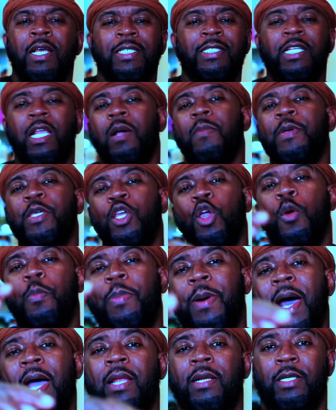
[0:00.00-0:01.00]
Some of your
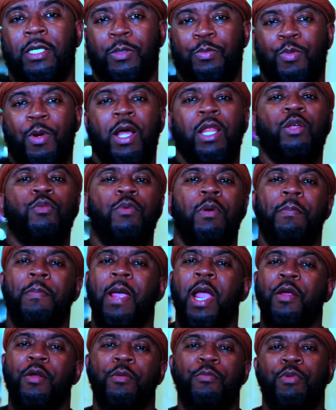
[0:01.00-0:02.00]
partners probably would
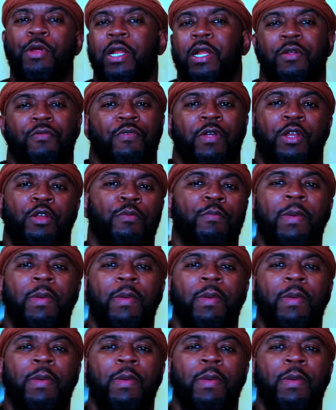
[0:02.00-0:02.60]
marry Brittany Renner,